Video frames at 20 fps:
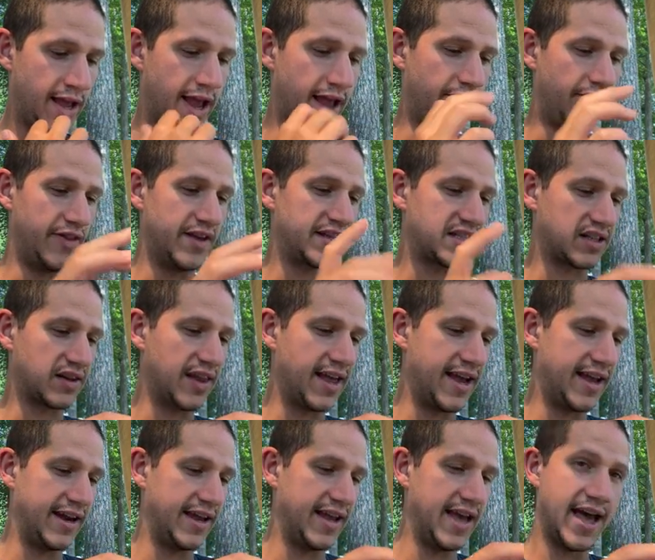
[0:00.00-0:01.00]
And this
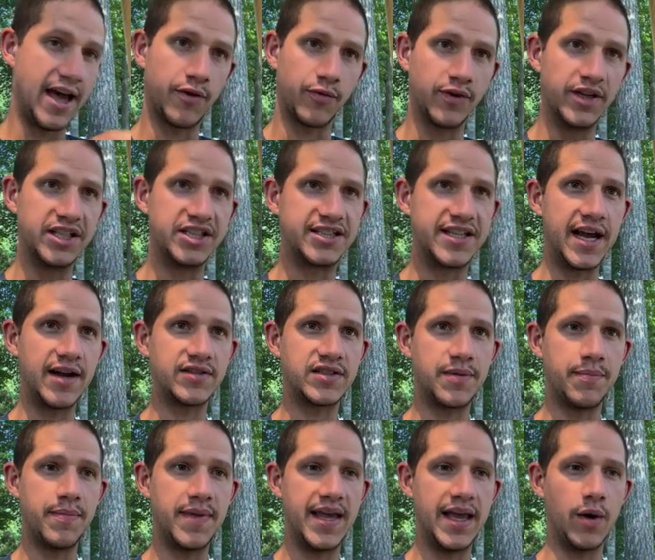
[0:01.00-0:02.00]
lady had reached out
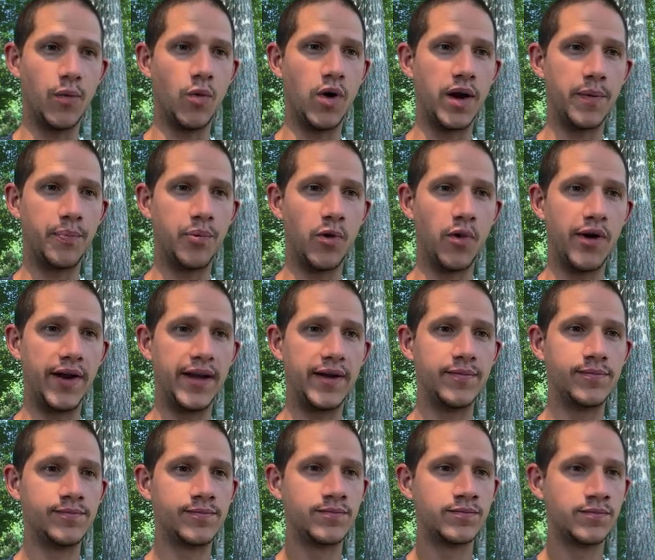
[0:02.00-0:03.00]
to me at one point